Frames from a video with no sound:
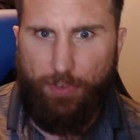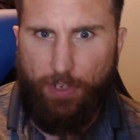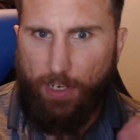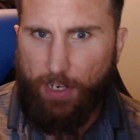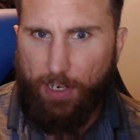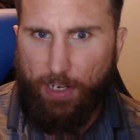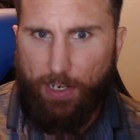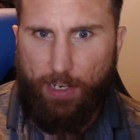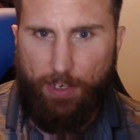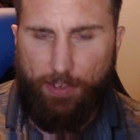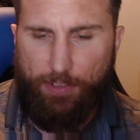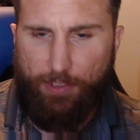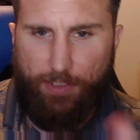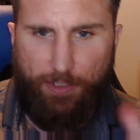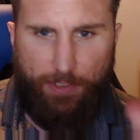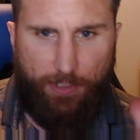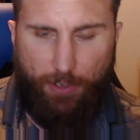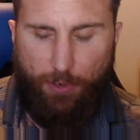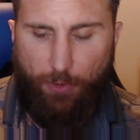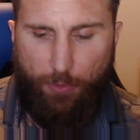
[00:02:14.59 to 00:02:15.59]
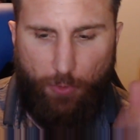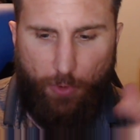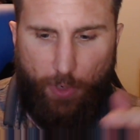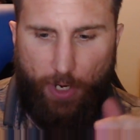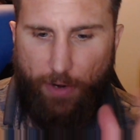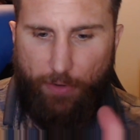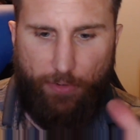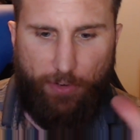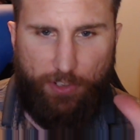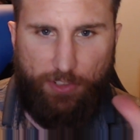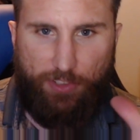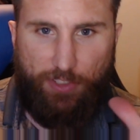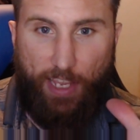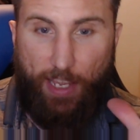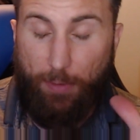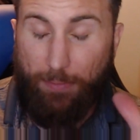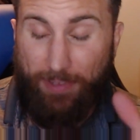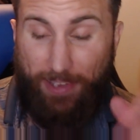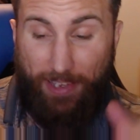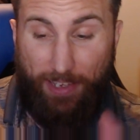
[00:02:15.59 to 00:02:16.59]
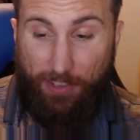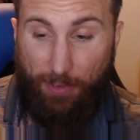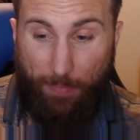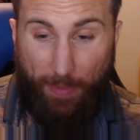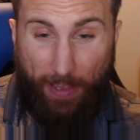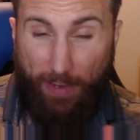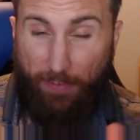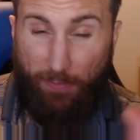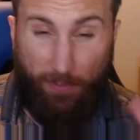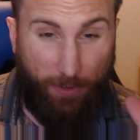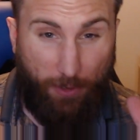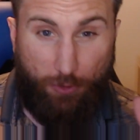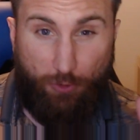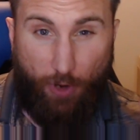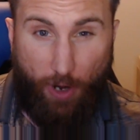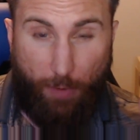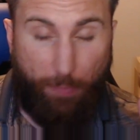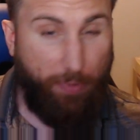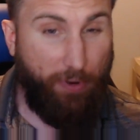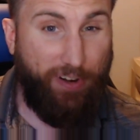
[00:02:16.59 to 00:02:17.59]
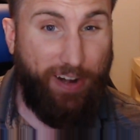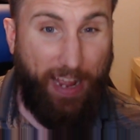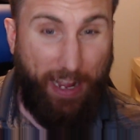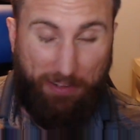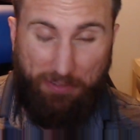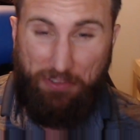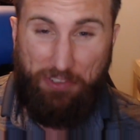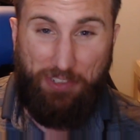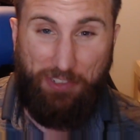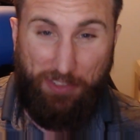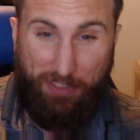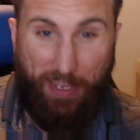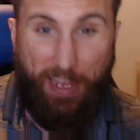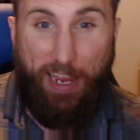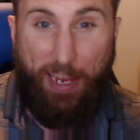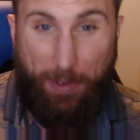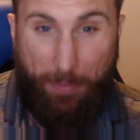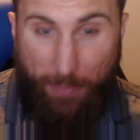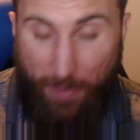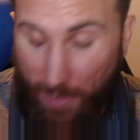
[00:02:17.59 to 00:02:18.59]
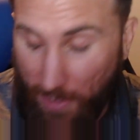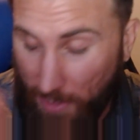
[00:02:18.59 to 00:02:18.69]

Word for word: Uh, you know, whatever his name is, I'm not even gonna try to pronounce his name.